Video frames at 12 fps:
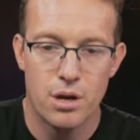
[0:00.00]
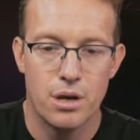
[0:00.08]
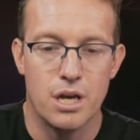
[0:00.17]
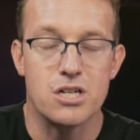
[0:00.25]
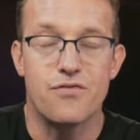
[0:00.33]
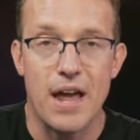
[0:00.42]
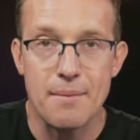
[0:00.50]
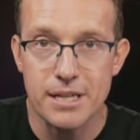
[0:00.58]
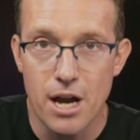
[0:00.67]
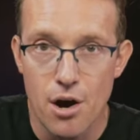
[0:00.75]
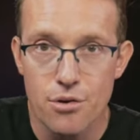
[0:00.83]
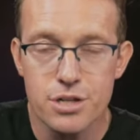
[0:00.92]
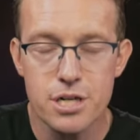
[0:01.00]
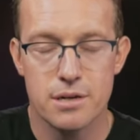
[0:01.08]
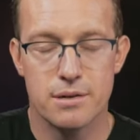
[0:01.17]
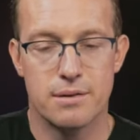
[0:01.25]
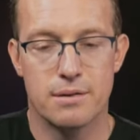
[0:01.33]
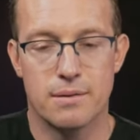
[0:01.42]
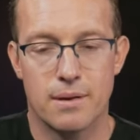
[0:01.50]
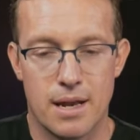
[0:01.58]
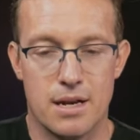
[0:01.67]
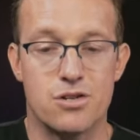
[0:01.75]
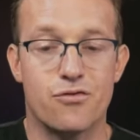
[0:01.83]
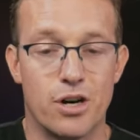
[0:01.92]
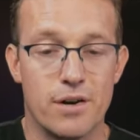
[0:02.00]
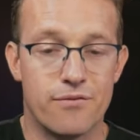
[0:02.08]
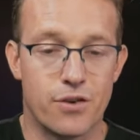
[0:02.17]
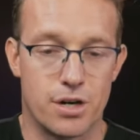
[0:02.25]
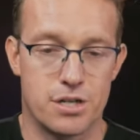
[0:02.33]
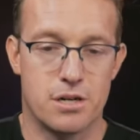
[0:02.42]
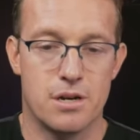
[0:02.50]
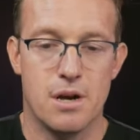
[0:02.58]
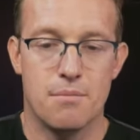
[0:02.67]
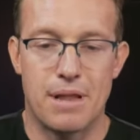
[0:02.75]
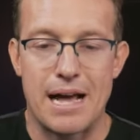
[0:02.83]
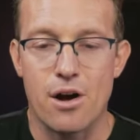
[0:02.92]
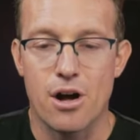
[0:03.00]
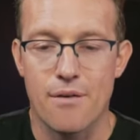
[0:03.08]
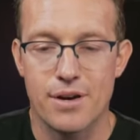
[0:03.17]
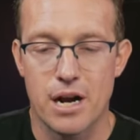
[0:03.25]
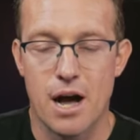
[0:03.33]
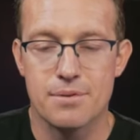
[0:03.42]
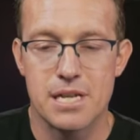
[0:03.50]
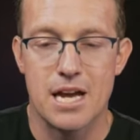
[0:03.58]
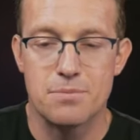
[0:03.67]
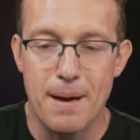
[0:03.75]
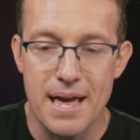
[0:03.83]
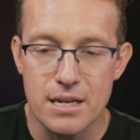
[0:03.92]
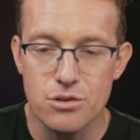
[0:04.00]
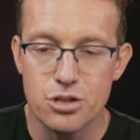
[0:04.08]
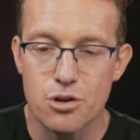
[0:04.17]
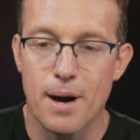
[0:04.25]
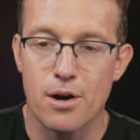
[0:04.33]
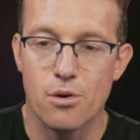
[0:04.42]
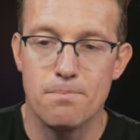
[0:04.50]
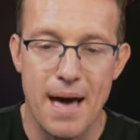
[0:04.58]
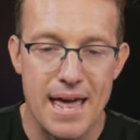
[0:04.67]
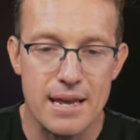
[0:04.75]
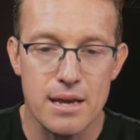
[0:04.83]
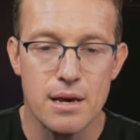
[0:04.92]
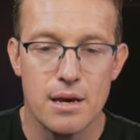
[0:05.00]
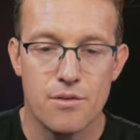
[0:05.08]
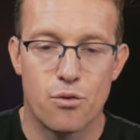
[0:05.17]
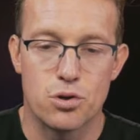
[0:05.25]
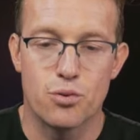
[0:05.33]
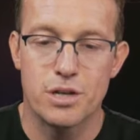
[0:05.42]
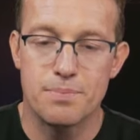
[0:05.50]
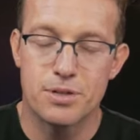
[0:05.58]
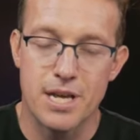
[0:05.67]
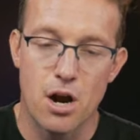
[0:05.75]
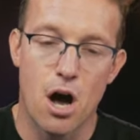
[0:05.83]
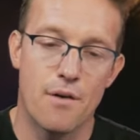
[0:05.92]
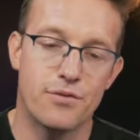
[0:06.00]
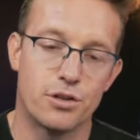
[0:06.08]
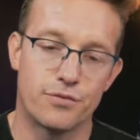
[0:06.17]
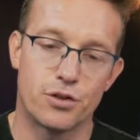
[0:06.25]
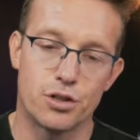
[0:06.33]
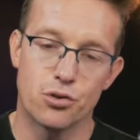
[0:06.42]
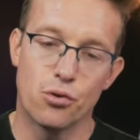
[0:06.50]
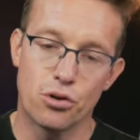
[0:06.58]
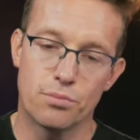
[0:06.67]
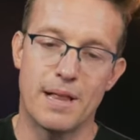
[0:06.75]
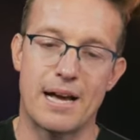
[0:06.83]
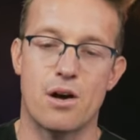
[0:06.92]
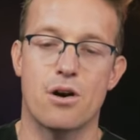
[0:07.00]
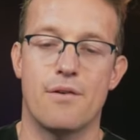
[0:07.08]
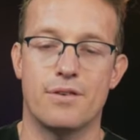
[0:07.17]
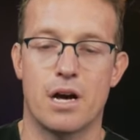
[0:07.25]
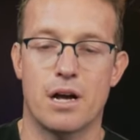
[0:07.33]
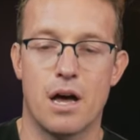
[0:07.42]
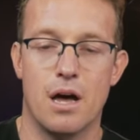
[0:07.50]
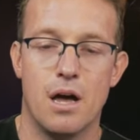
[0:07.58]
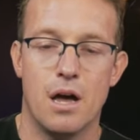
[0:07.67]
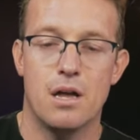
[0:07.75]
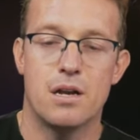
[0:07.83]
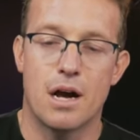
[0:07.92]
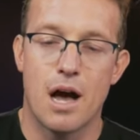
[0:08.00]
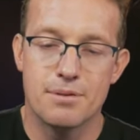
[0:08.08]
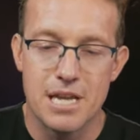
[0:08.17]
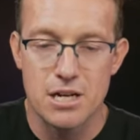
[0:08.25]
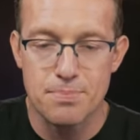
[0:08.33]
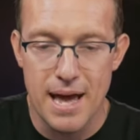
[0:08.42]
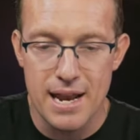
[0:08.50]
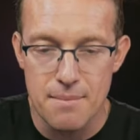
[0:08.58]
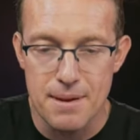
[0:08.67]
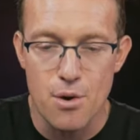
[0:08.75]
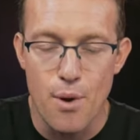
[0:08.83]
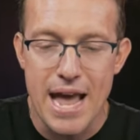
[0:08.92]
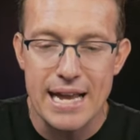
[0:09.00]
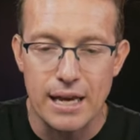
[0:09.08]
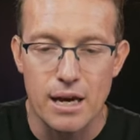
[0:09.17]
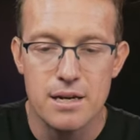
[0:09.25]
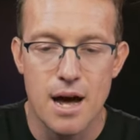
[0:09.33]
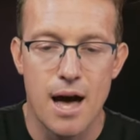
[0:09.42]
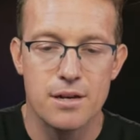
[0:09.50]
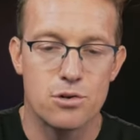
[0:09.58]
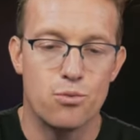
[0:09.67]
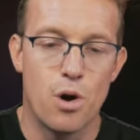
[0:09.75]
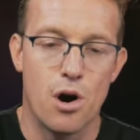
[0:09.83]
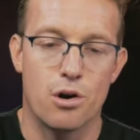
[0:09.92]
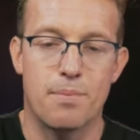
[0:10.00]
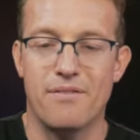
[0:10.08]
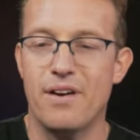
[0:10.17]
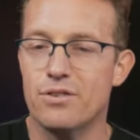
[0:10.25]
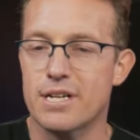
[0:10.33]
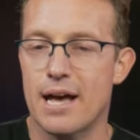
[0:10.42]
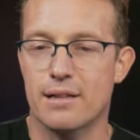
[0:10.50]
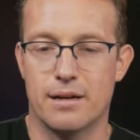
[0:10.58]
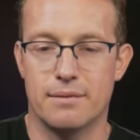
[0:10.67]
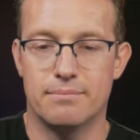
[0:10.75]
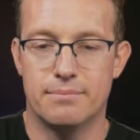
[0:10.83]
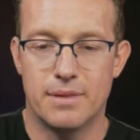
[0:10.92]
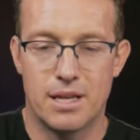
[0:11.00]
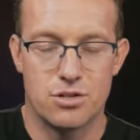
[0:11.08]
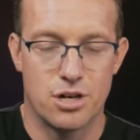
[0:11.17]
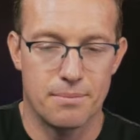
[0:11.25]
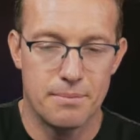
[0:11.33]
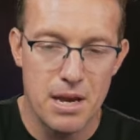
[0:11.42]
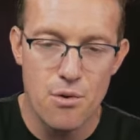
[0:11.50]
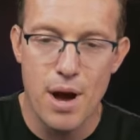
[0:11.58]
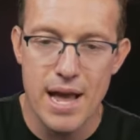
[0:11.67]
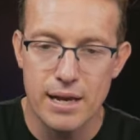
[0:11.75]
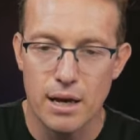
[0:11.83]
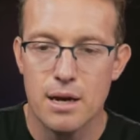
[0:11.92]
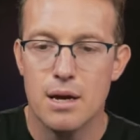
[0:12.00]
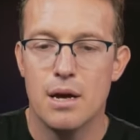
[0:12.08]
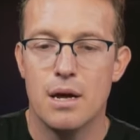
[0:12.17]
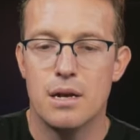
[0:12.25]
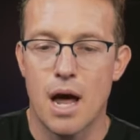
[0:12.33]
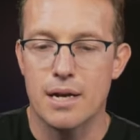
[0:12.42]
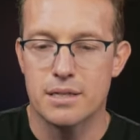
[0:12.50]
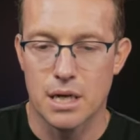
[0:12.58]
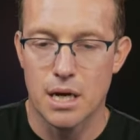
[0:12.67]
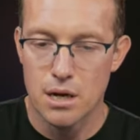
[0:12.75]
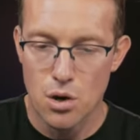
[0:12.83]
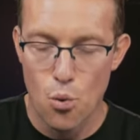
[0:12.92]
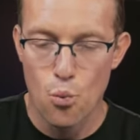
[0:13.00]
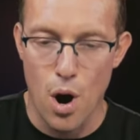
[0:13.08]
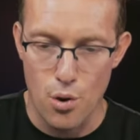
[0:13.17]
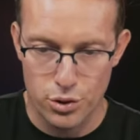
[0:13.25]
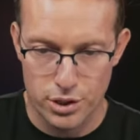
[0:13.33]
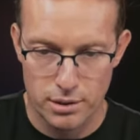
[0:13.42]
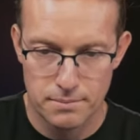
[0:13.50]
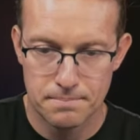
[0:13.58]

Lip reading: It is family owned and it is freedom first. Blackoutcoffee.com/Benny. Use the coupon code Benny for 20% off your first order. Blackoutcoffee.com/Benny. Be awake, not woke. My favorite tagline, ladies and gentlemen. Be awake, not woke.